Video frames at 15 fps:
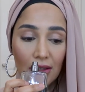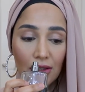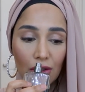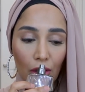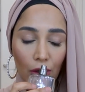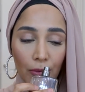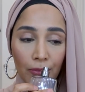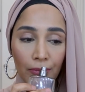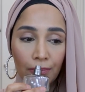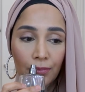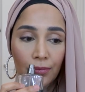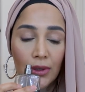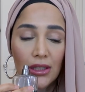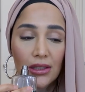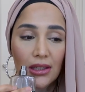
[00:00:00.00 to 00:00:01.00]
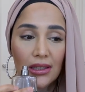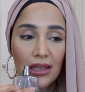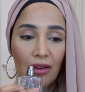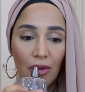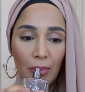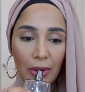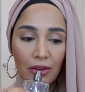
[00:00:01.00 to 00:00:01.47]
And so this does
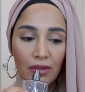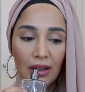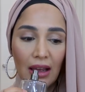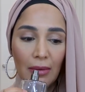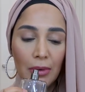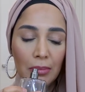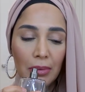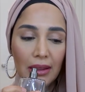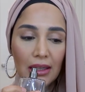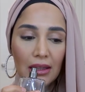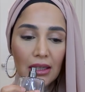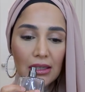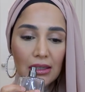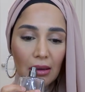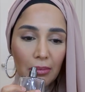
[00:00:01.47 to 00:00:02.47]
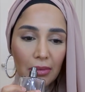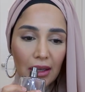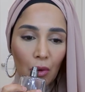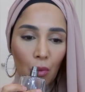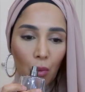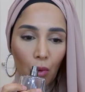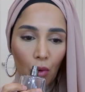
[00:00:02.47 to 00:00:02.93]
have a bit of a lemon, but then there's
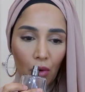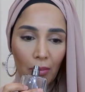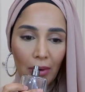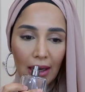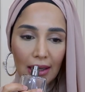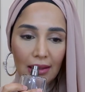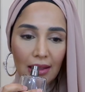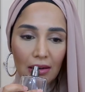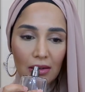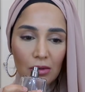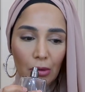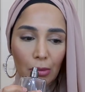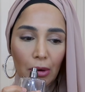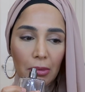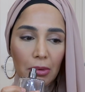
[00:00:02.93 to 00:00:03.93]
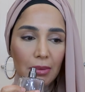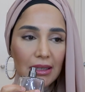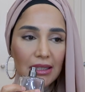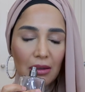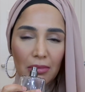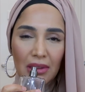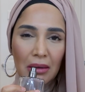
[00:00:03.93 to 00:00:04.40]
something warmer in there as well. Probably
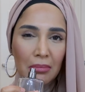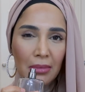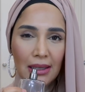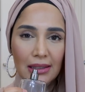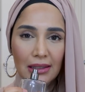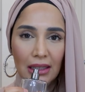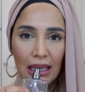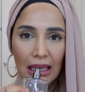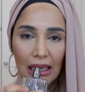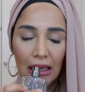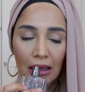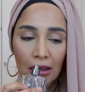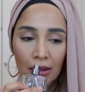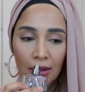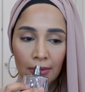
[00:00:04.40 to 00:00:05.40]
something musky.